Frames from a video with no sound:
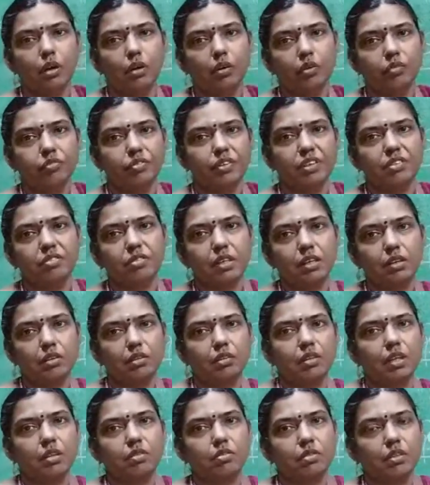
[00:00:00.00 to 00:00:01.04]
fixing
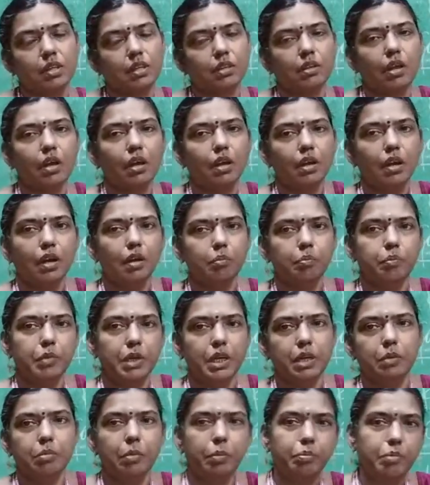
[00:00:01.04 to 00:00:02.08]
the
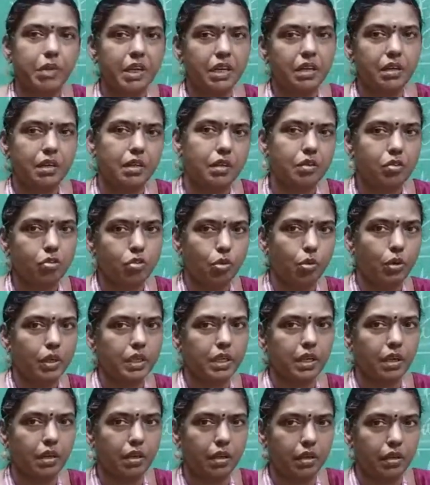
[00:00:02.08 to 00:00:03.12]
minimum 10 years, you will
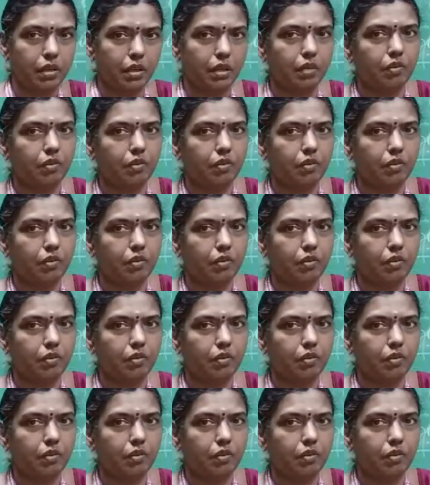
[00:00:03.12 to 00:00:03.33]
give a